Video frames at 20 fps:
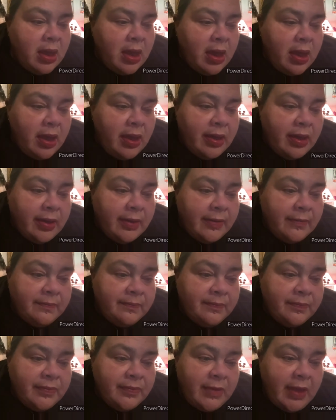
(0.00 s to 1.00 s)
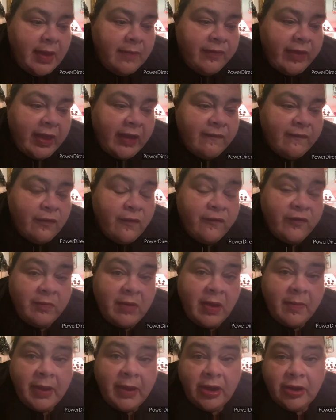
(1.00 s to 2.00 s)
I'm thankful for
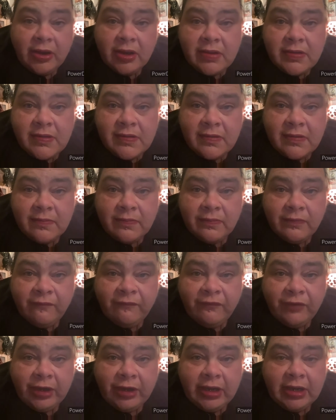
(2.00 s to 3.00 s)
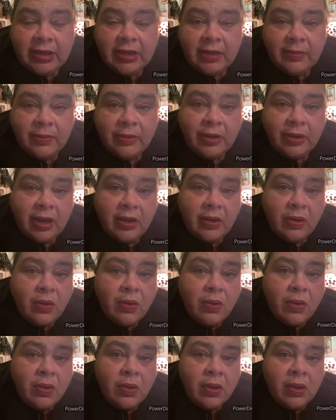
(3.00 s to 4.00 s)
my parents, Freddie and Deborah Hale,
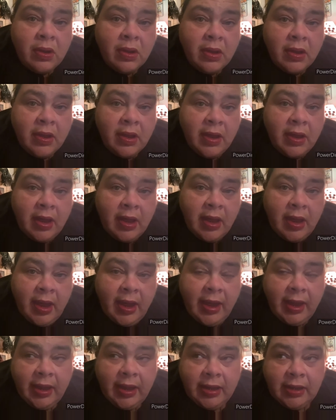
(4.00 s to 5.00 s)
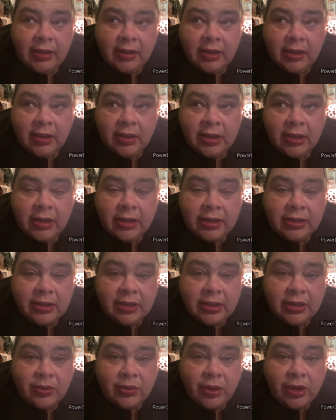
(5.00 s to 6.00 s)
and
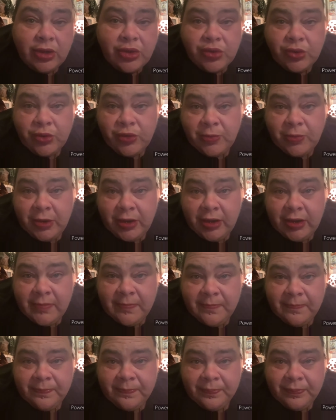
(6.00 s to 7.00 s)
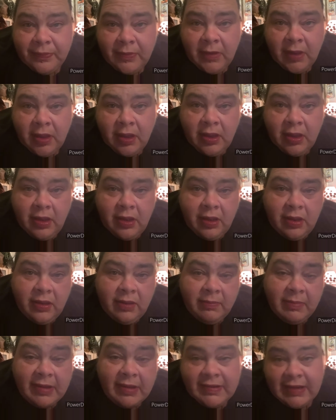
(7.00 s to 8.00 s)
Glenda and Ray Shrewsbury,
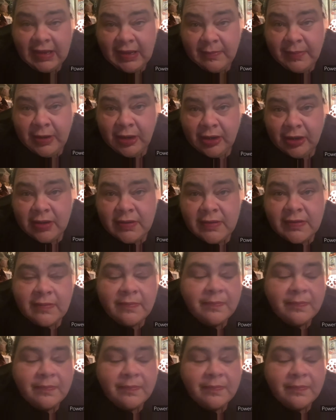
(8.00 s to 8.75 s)
my second parents.